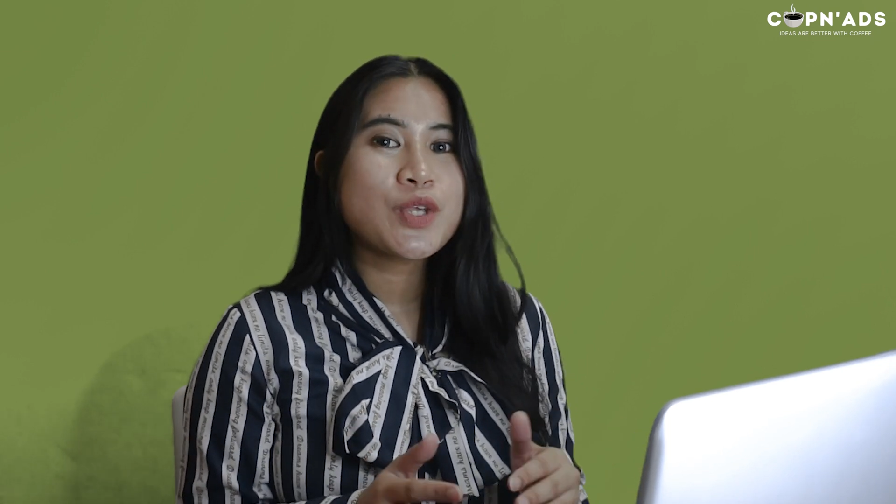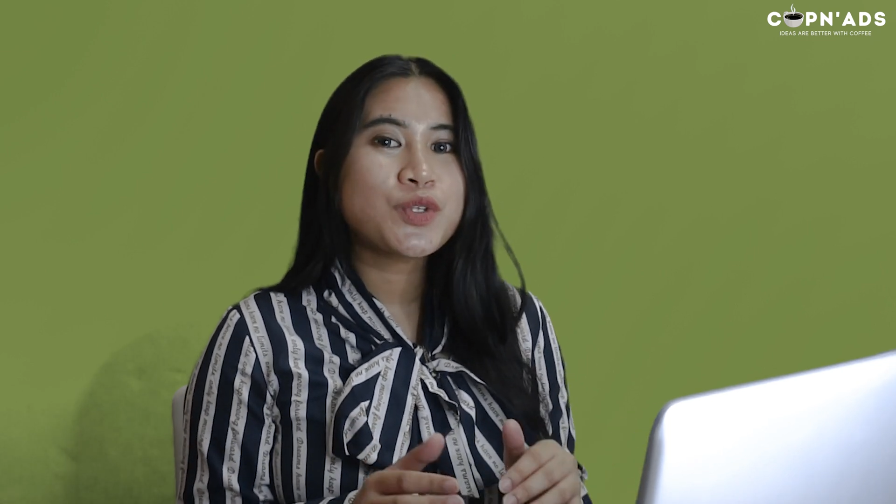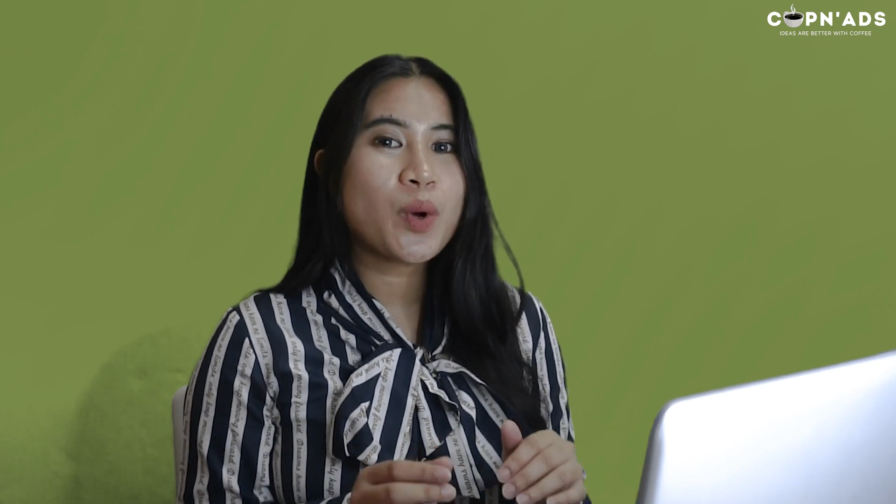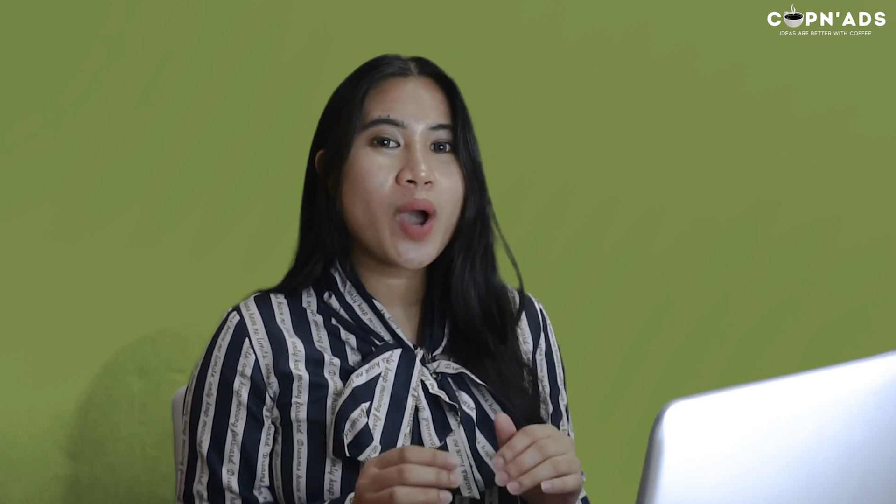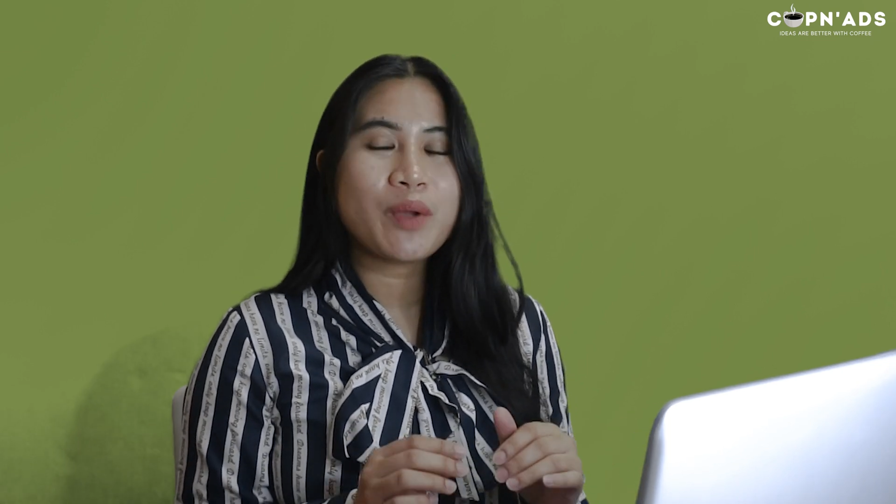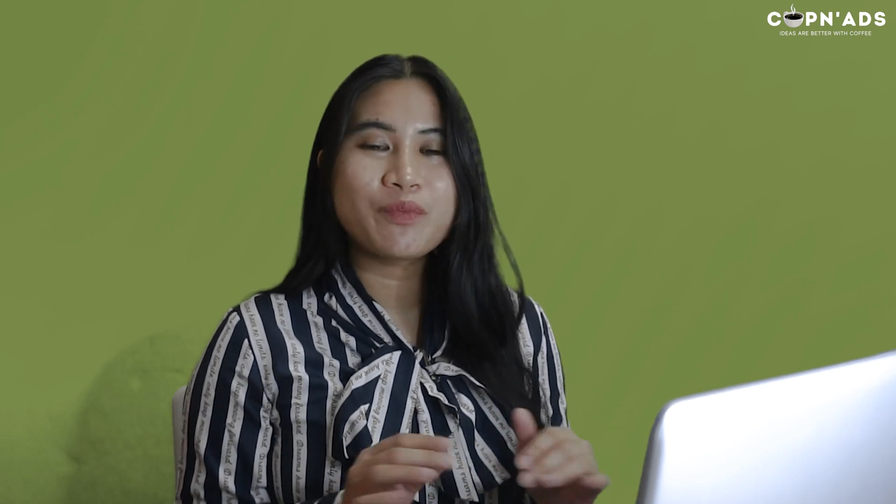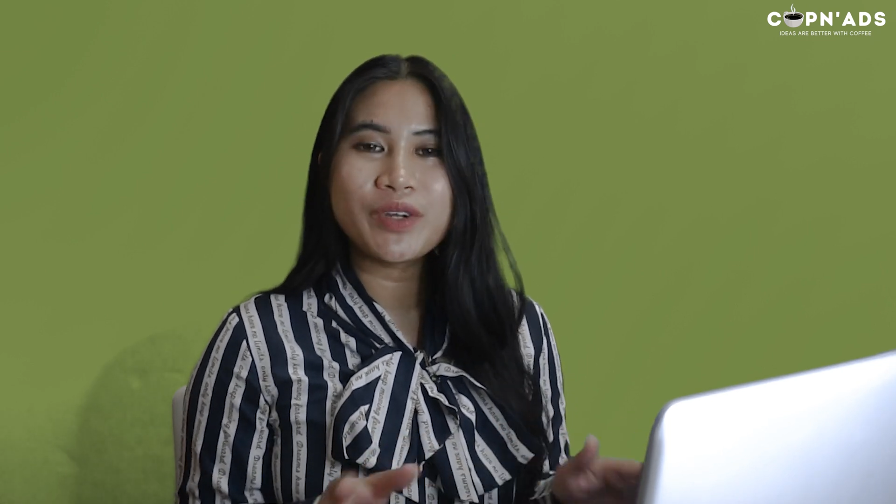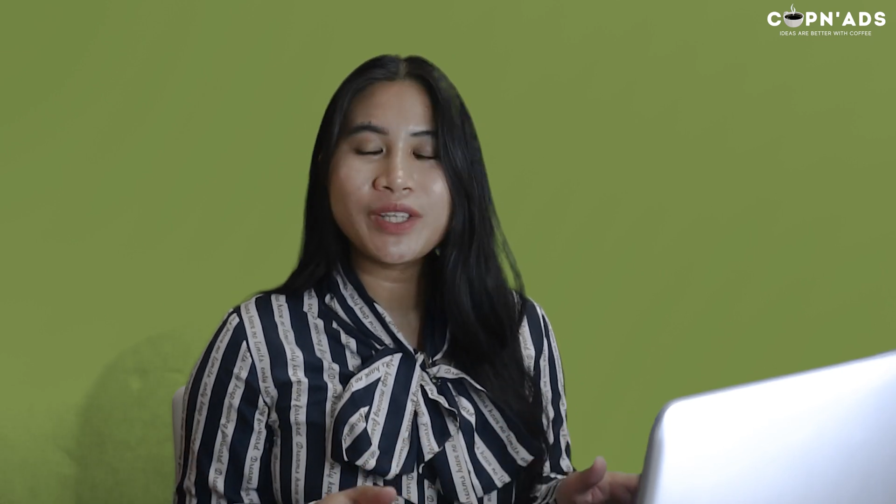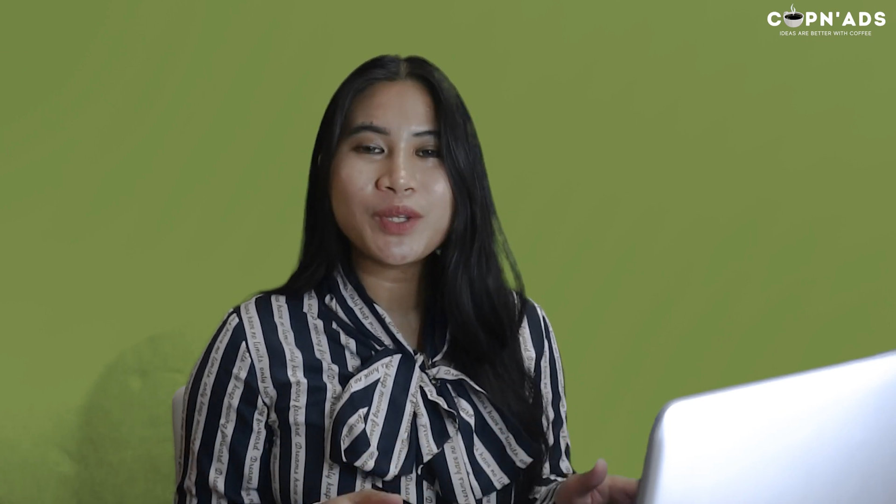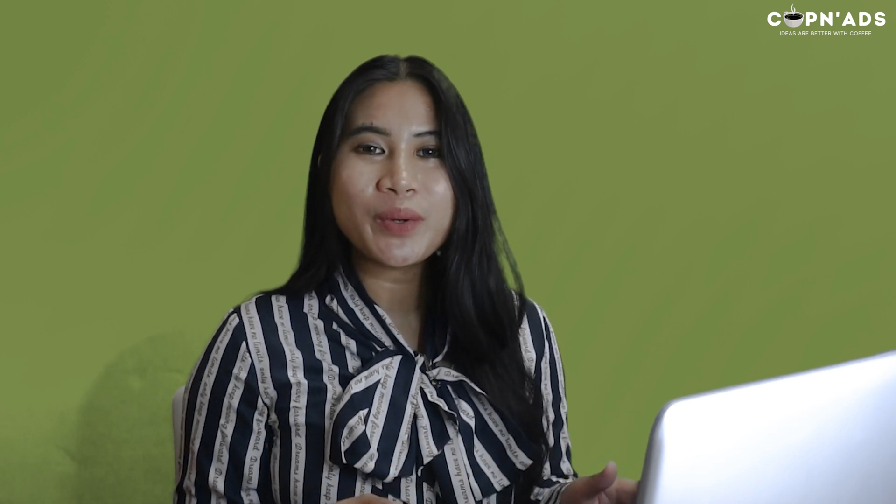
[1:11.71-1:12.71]
so I
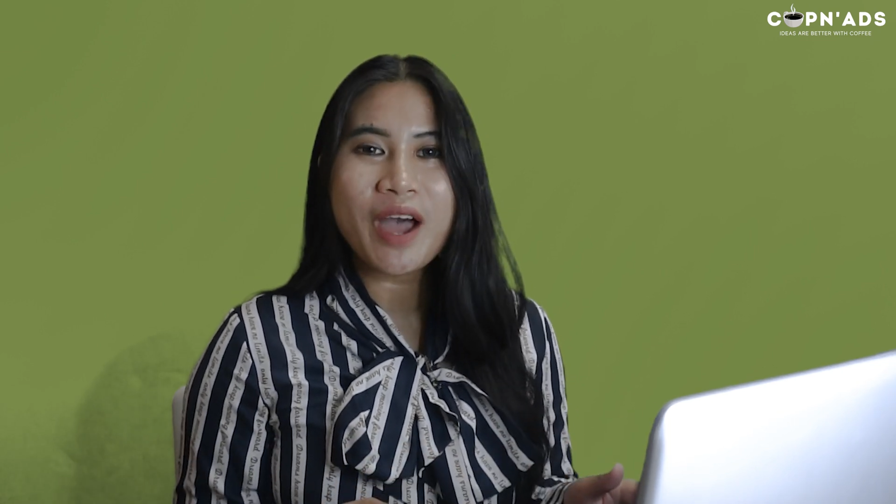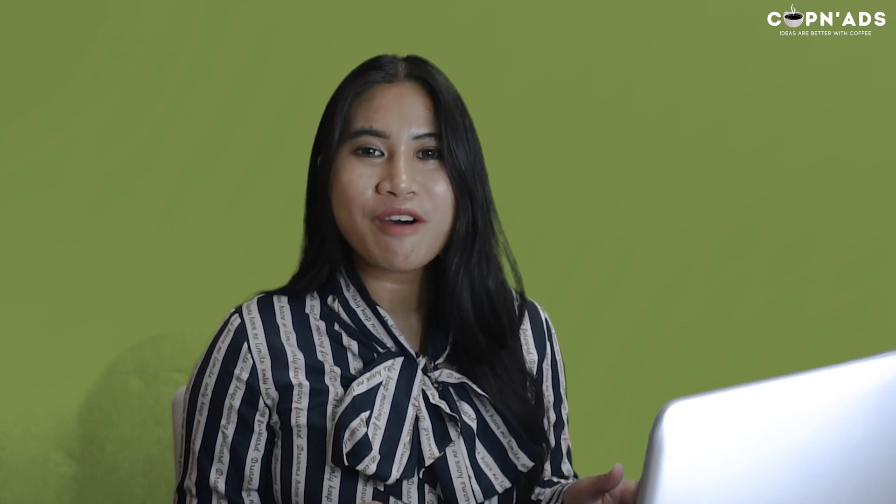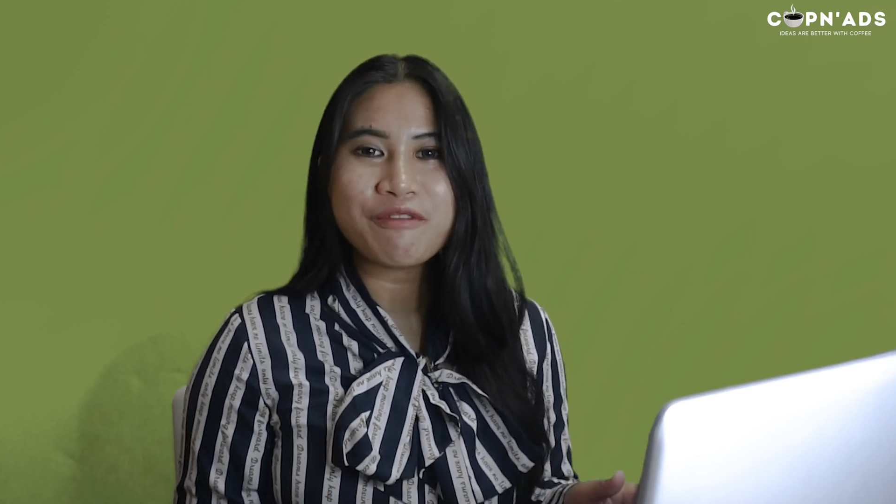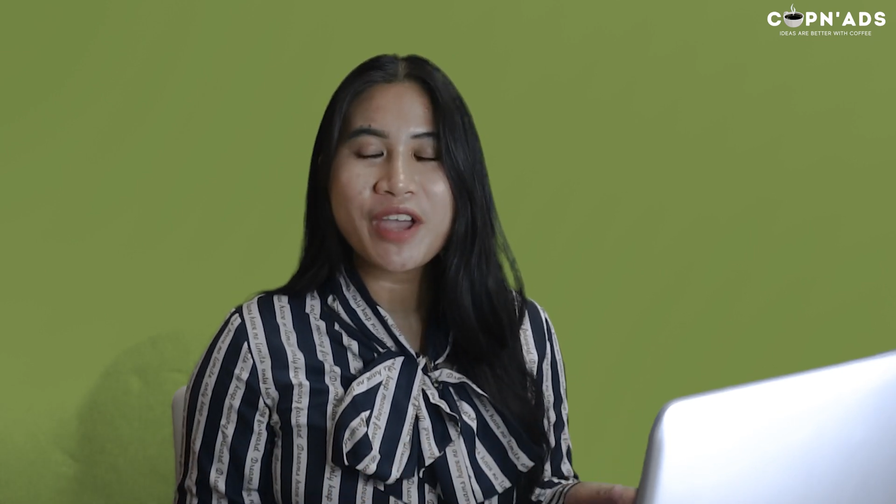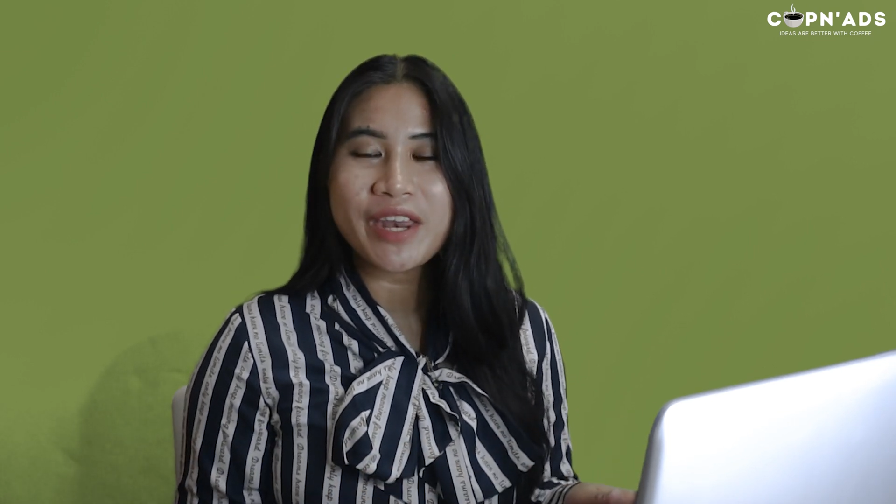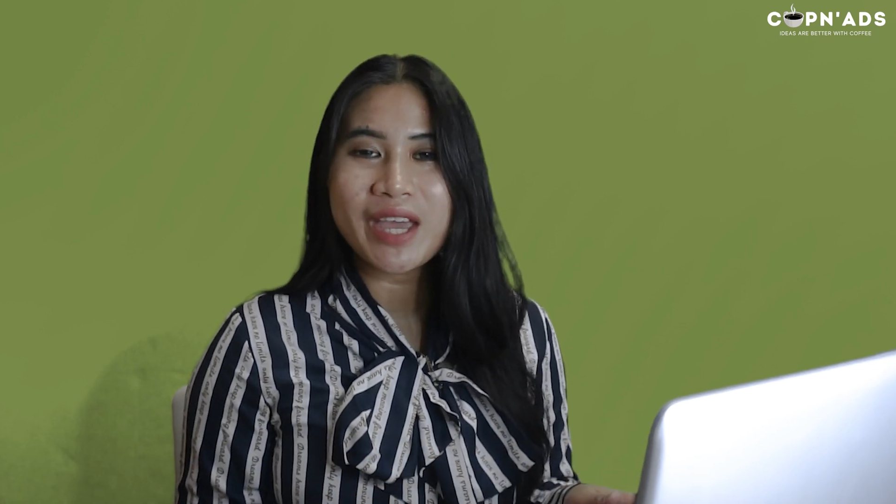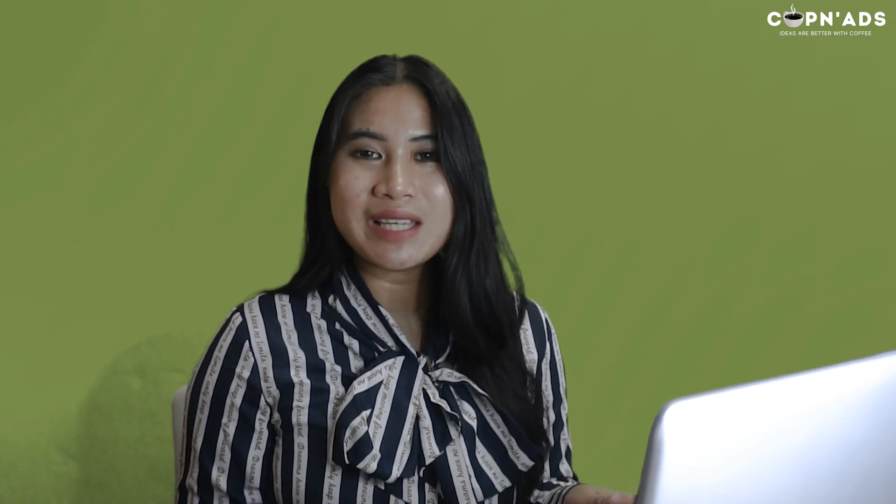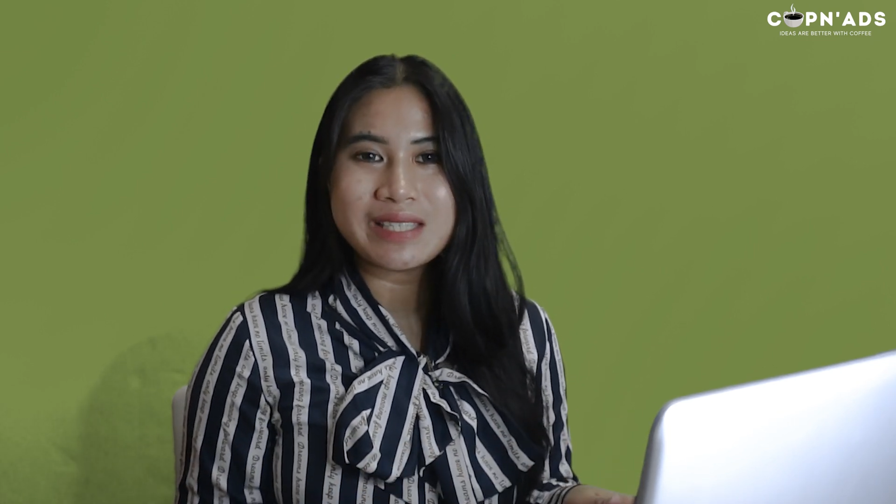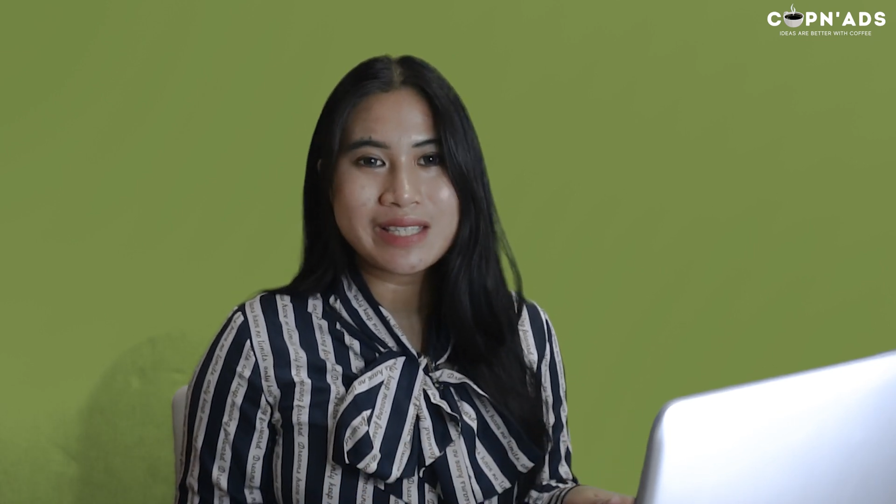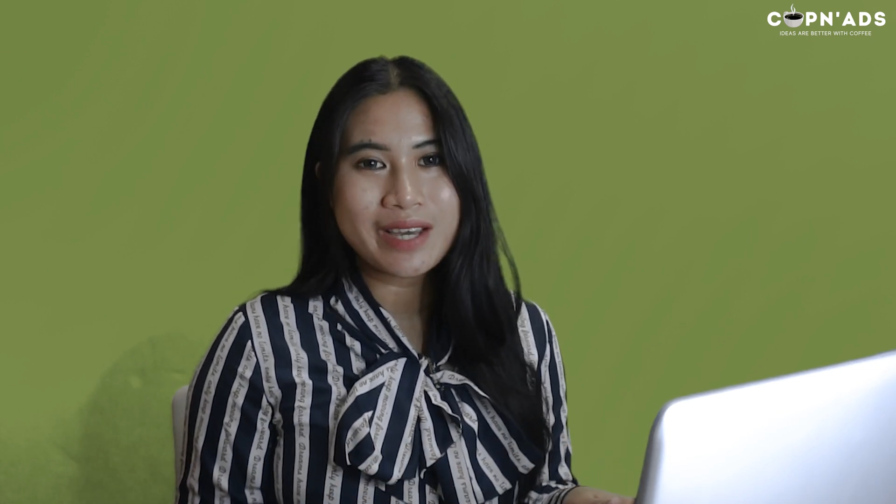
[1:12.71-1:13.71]
really don't have any
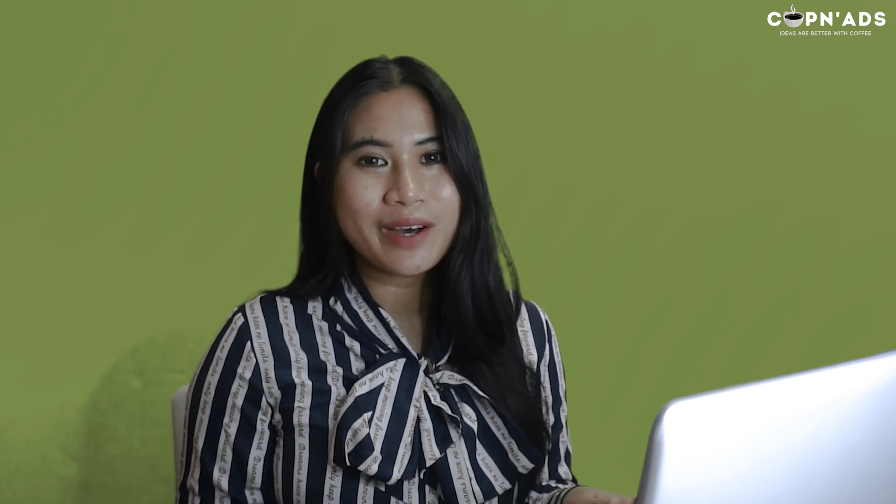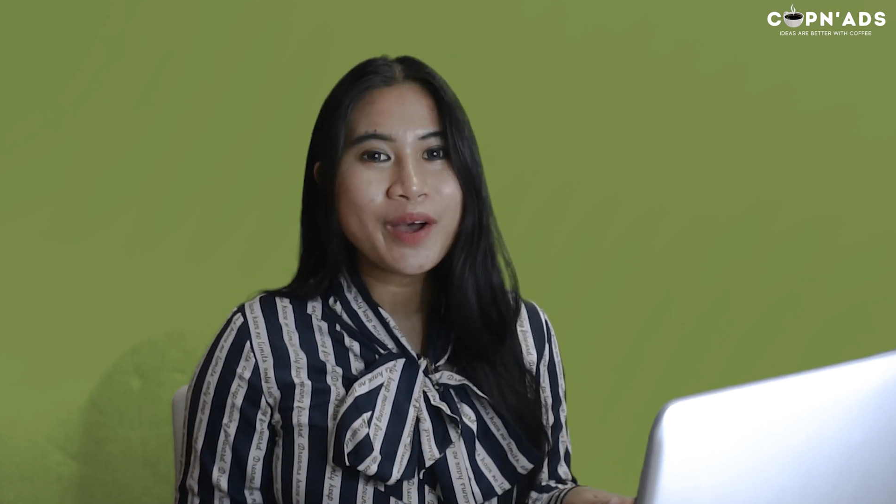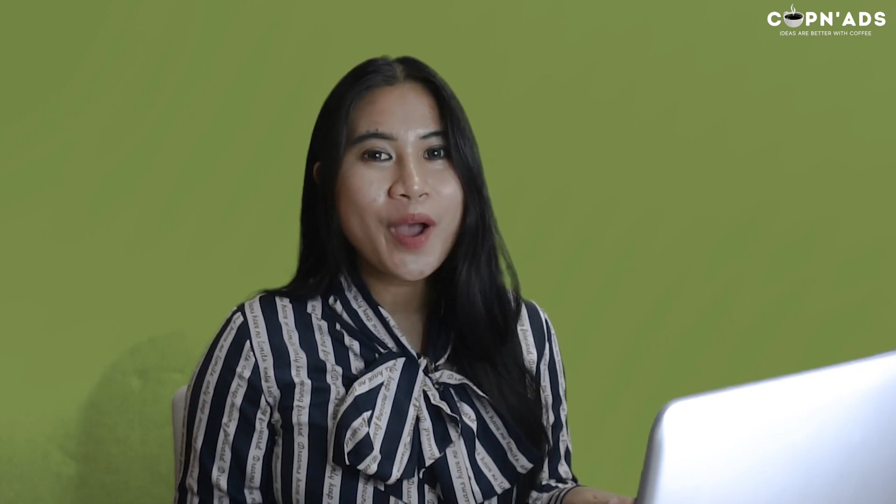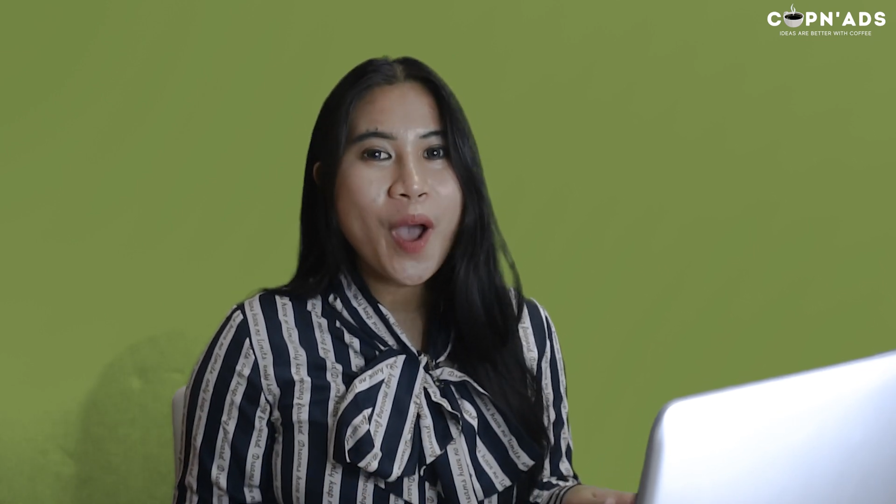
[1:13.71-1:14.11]
idea.